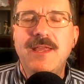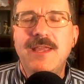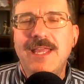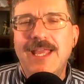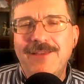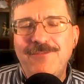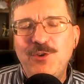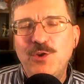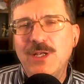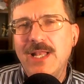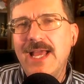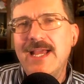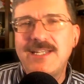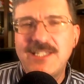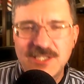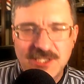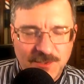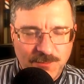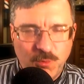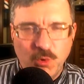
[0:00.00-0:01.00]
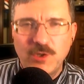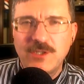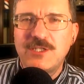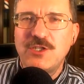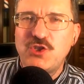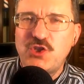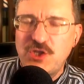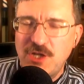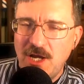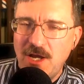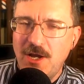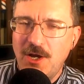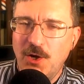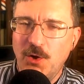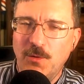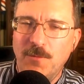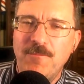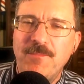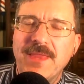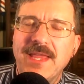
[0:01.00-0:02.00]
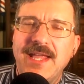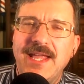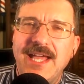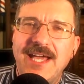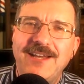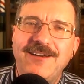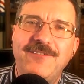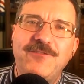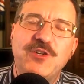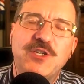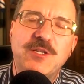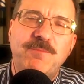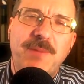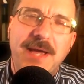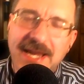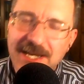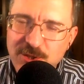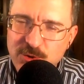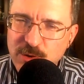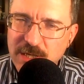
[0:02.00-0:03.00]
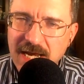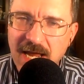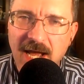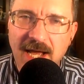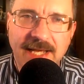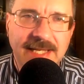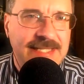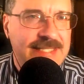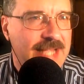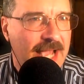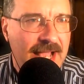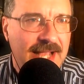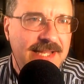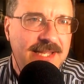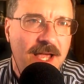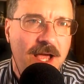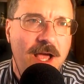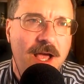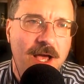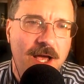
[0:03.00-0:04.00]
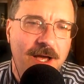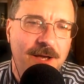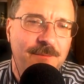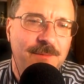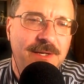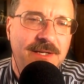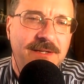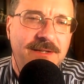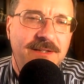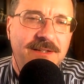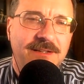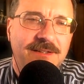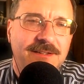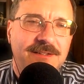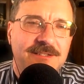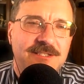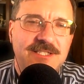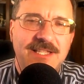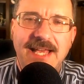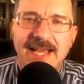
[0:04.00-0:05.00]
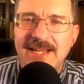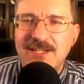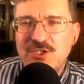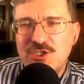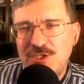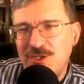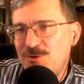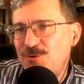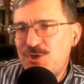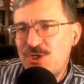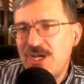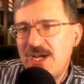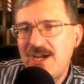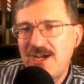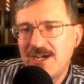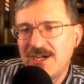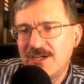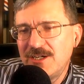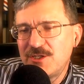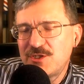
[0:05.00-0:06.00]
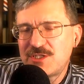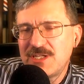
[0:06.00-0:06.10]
If you would like to support this show, head over to patreon.com/2chairs,